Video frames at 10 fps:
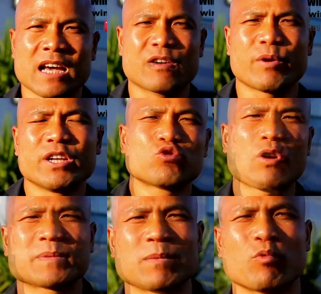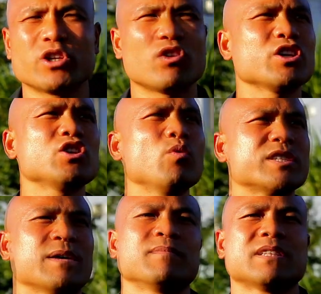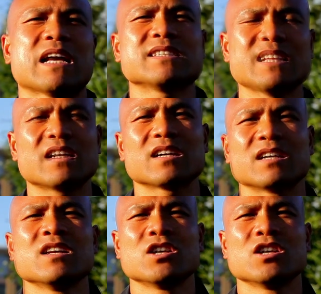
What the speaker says: And when you trap them, what are you going to do with them? That's another